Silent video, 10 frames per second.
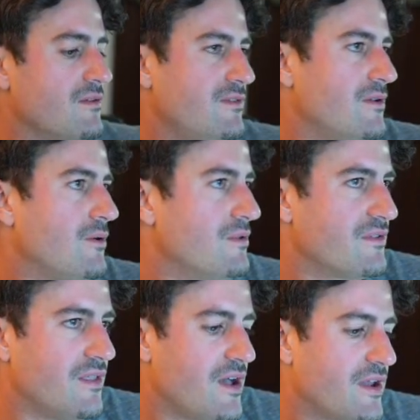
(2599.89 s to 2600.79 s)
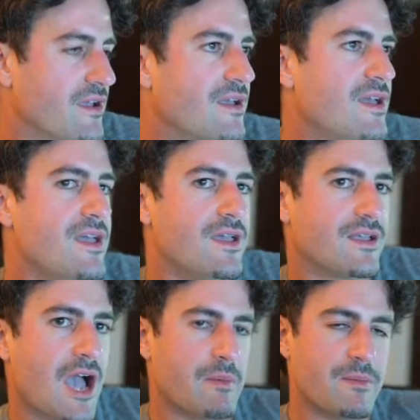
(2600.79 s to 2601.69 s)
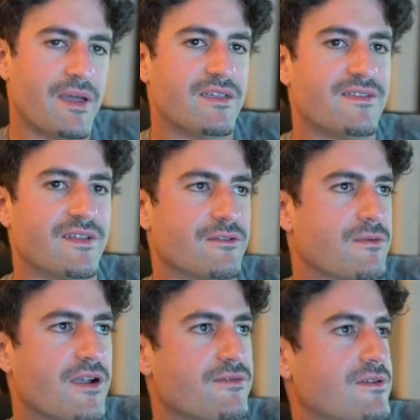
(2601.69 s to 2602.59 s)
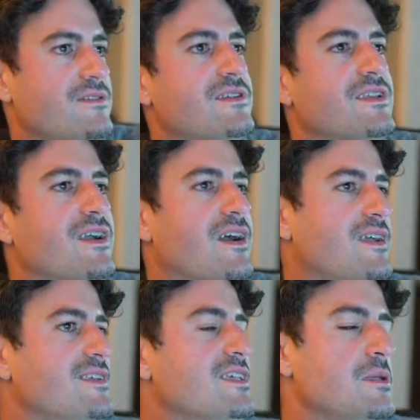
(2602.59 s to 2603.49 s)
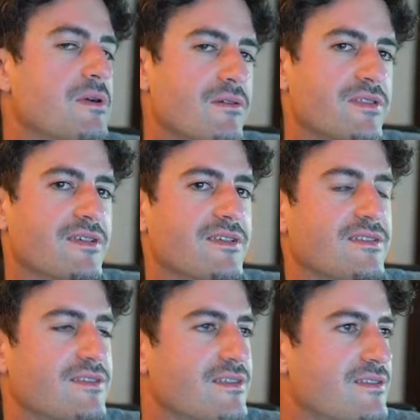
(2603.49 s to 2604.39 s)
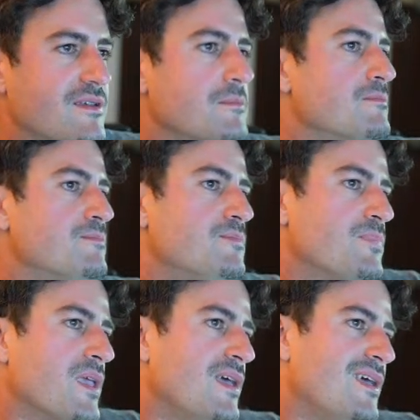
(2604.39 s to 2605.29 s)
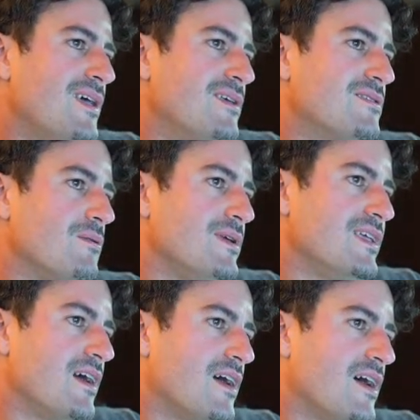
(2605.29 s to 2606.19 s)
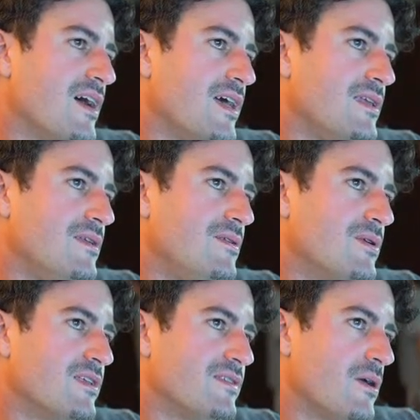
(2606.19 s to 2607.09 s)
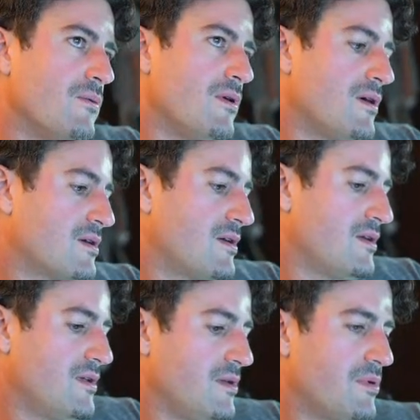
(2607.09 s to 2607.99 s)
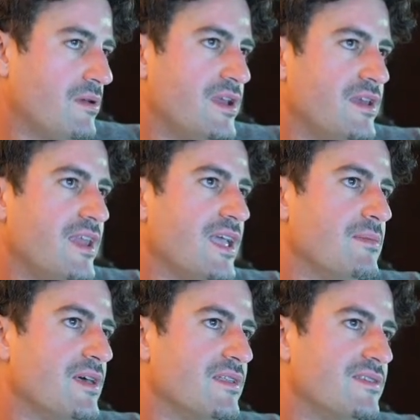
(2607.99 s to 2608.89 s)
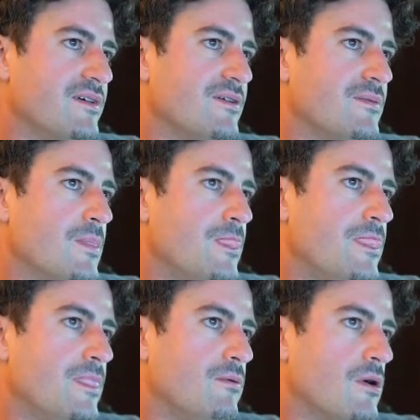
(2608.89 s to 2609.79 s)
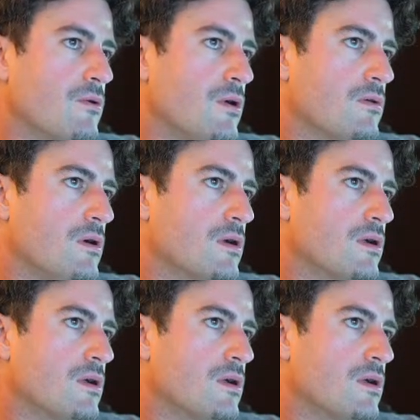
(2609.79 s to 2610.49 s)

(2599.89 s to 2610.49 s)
So there's a lot of copy pasting as reference and guide to keep everything consistent. So we got, what did I say, walk? Probably need to name that too. Walk.